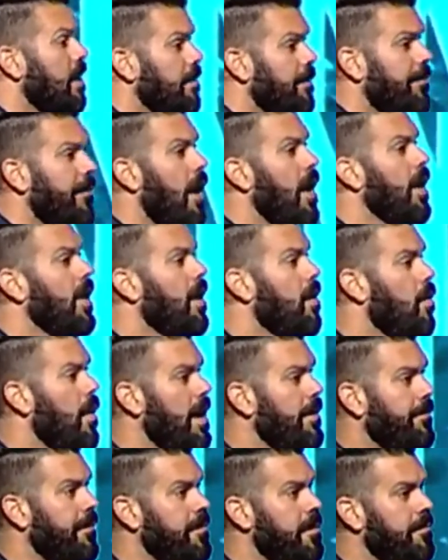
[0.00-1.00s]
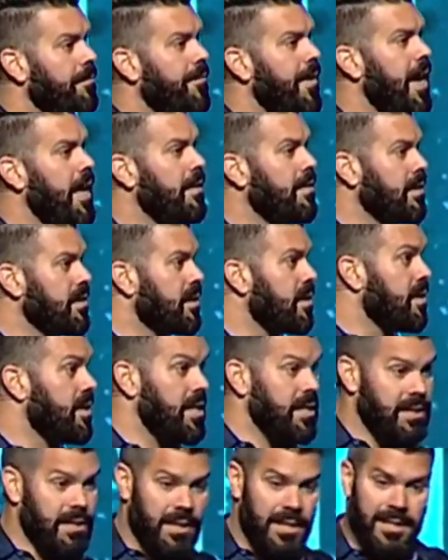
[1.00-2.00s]
they're falling away from the faith. The
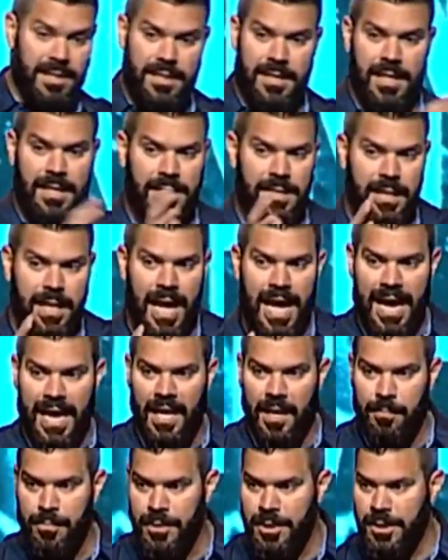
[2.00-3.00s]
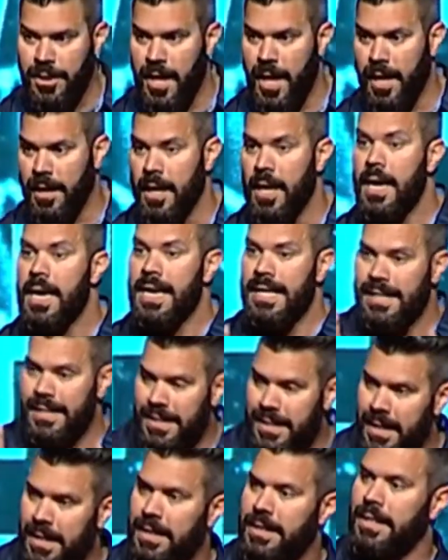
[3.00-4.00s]
statistic is 60 to 80%.
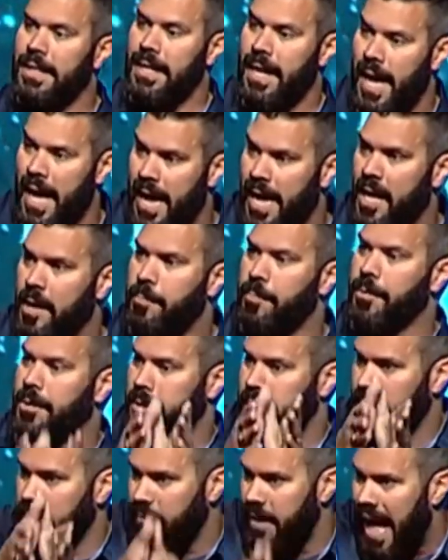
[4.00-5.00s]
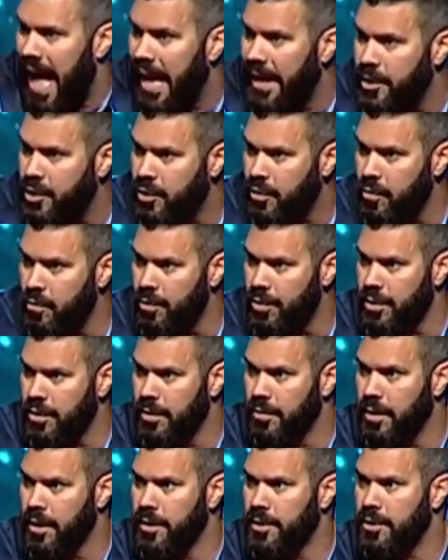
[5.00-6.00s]
60 to 80% of high school
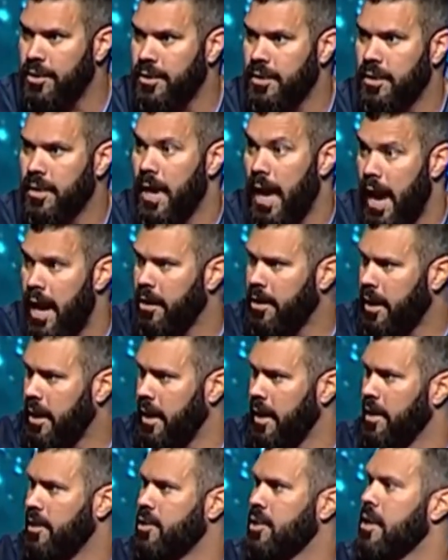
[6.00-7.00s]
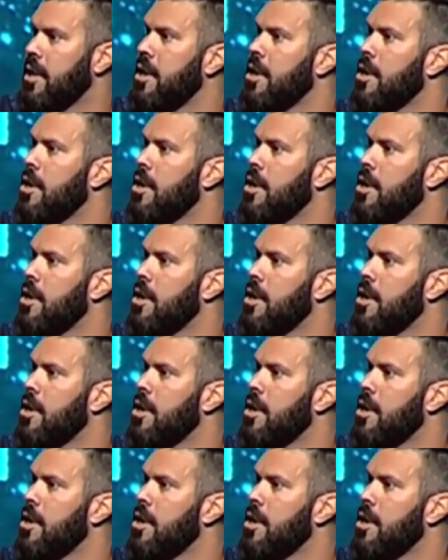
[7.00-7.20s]
students, our kids,